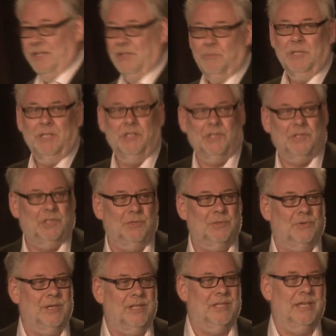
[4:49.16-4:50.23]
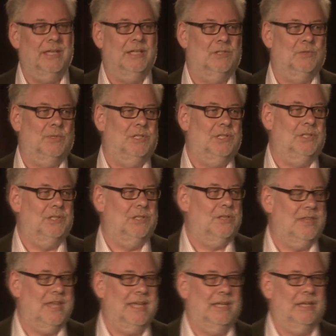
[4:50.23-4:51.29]
leads me to just do 3 things, which is to
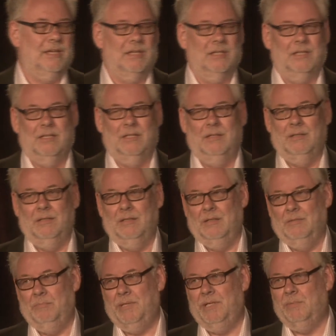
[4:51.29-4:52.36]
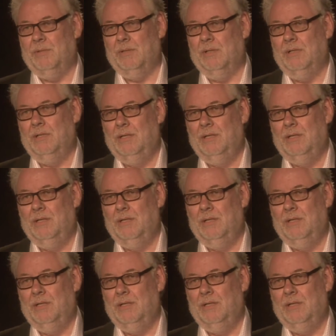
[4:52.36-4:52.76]
thank people.